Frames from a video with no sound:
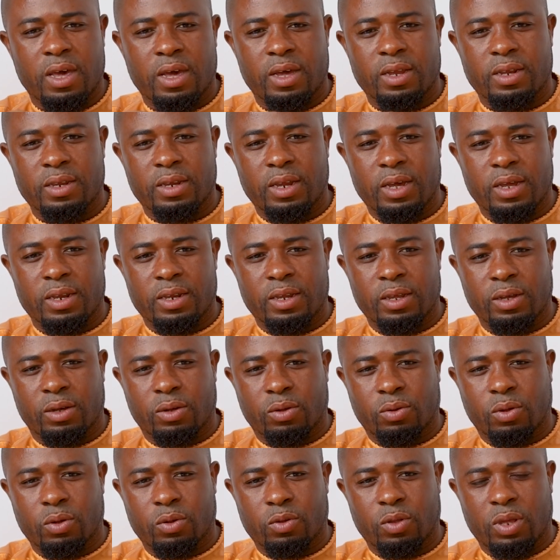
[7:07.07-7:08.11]
and
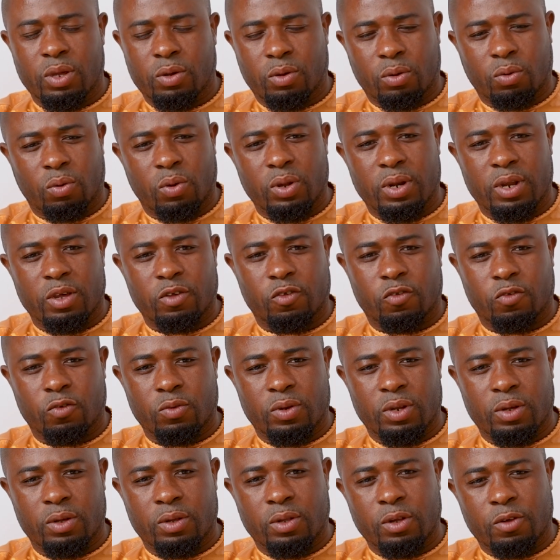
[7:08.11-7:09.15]
it connects to
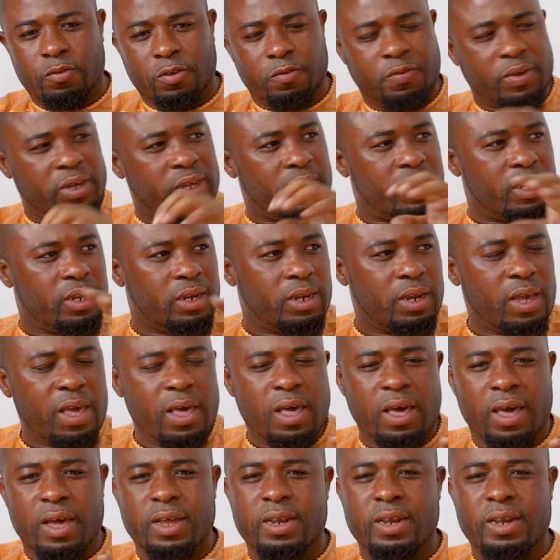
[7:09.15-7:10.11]
the Gulf of Eden.